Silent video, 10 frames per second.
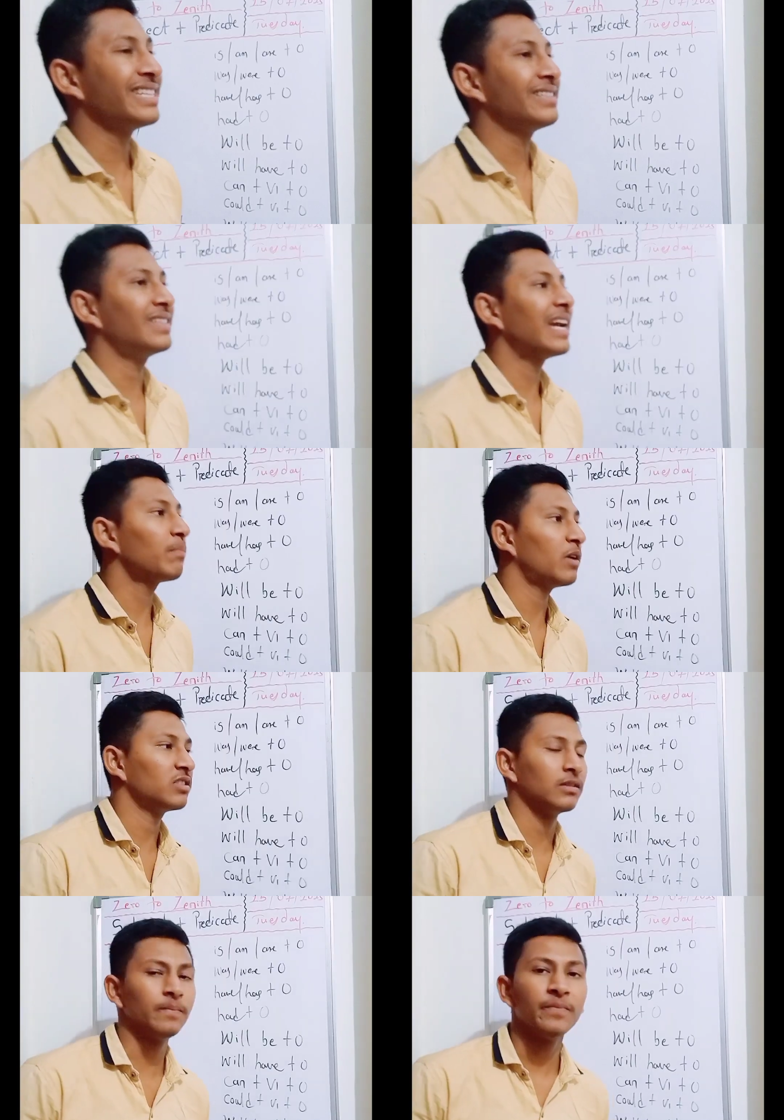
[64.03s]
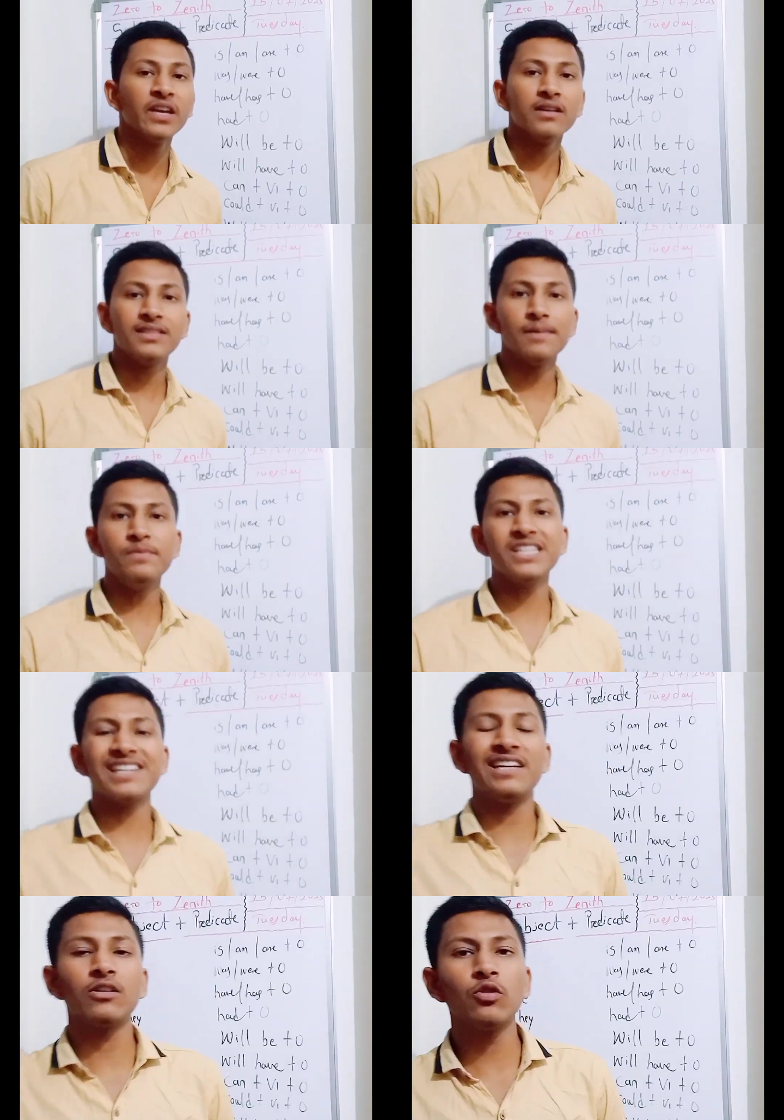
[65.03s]
is that person.
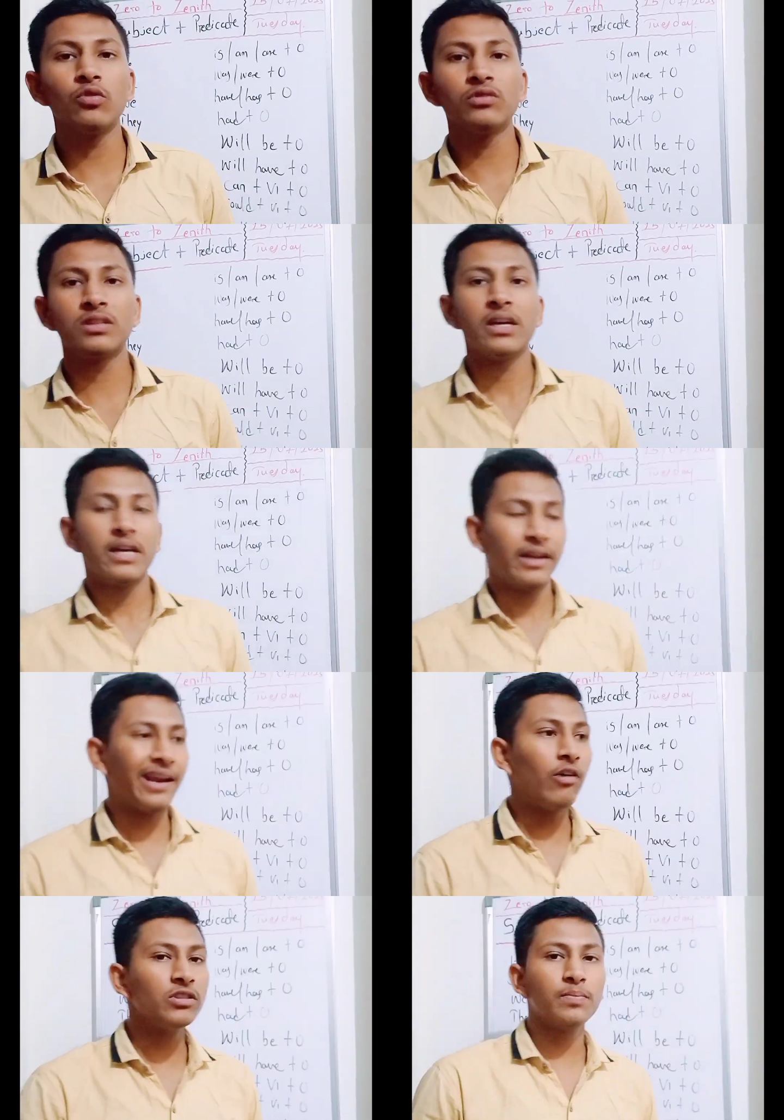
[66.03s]
Subject includes nouns,